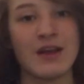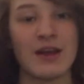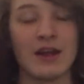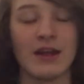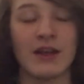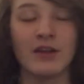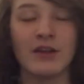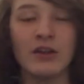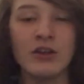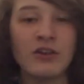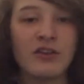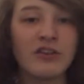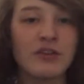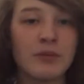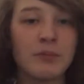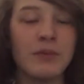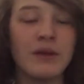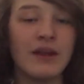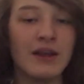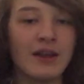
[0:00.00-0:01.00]
I used to
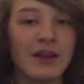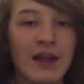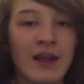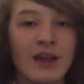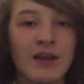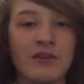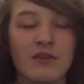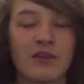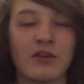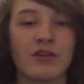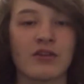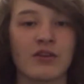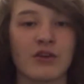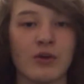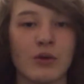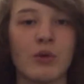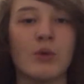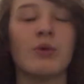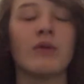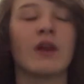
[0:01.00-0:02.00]
be late to
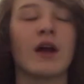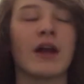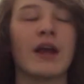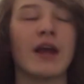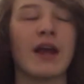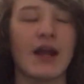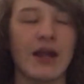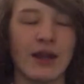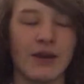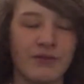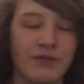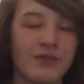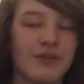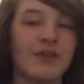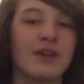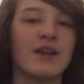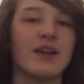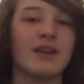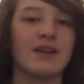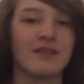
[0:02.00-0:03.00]
school like
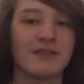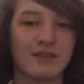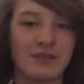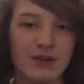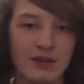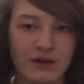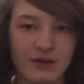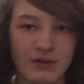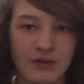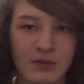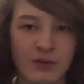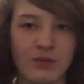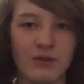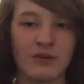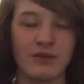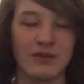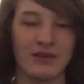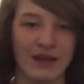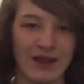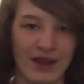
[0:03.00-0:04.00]
every single
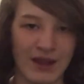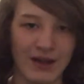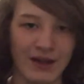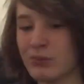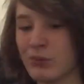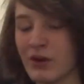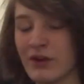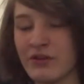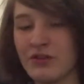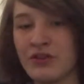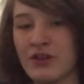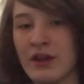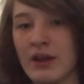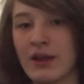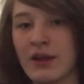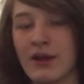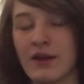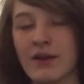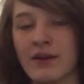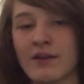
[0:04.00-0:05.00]
day. One
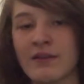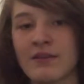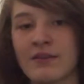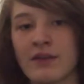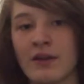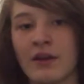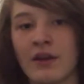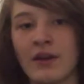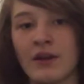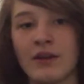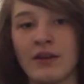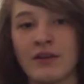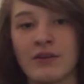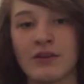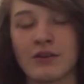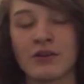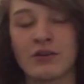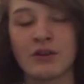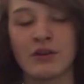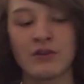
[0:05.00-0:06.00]
day I decided
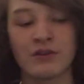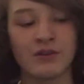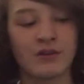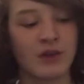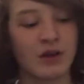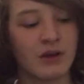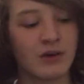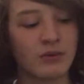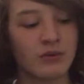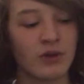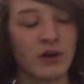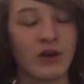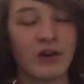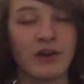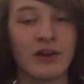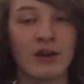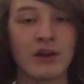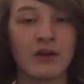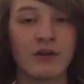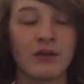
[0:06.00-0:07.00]
to start
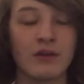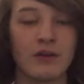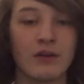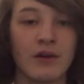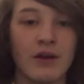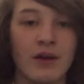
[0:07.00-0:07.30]
riding